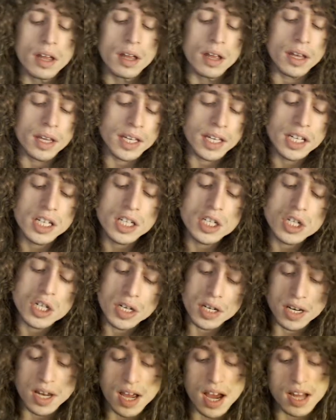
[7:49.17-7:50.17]
Each
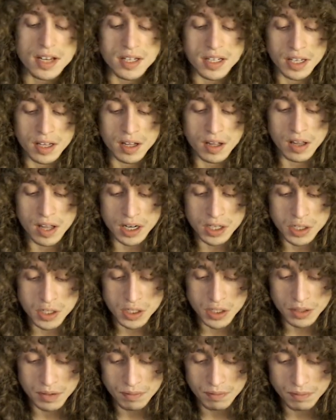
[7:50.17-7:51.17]
Nadi
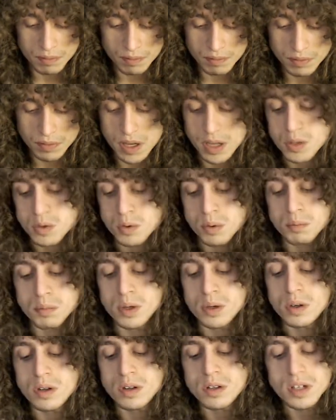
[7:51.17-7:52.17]
collection is
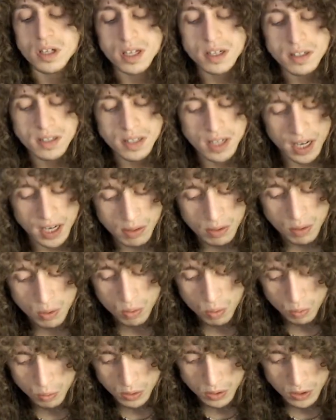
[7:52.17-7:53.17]
reputed to contain the
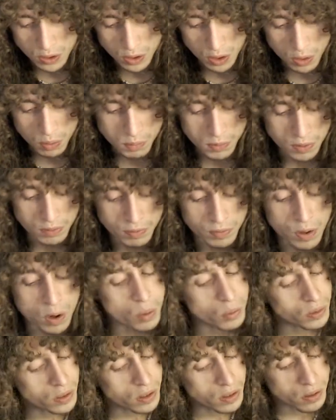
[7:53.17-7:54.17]
horoscopes of
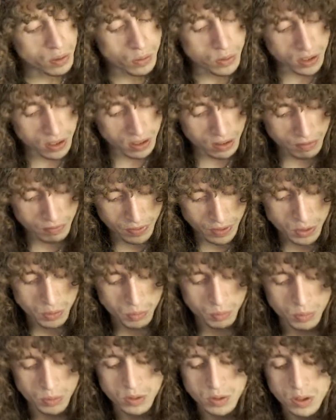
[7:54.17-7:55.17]
only those
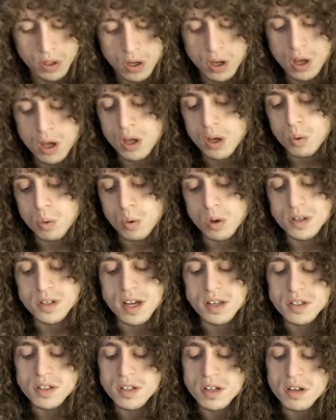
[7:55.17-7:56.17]
individuals who are
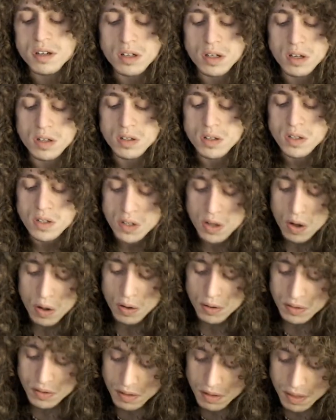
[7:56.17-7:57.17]
destined to
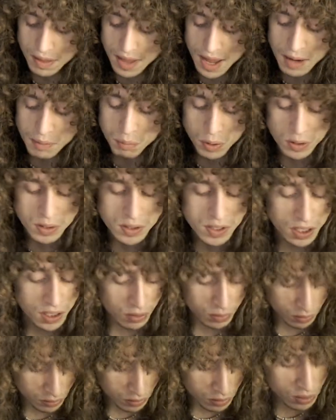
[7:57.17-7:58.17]
consult that
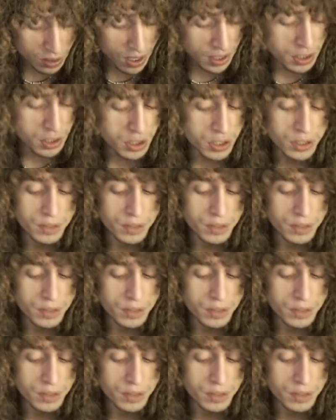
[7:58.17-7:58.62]
particular collection.